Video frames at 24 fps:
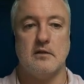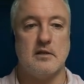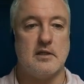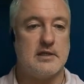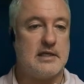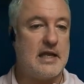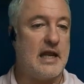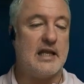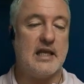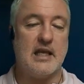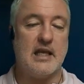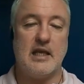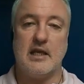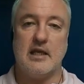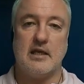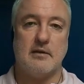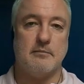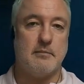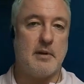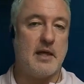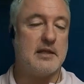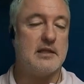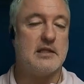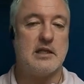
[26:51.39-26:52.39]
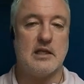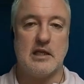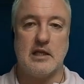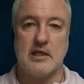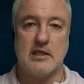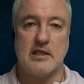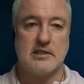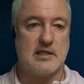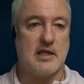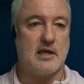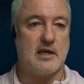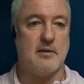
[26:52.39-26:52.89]
the daily
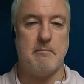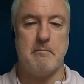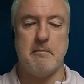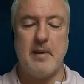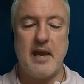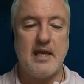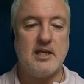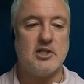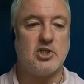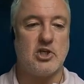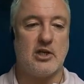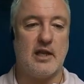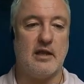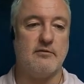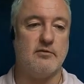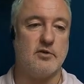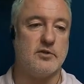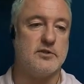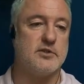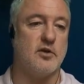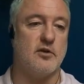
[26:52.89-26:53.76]
monthly is at a major level.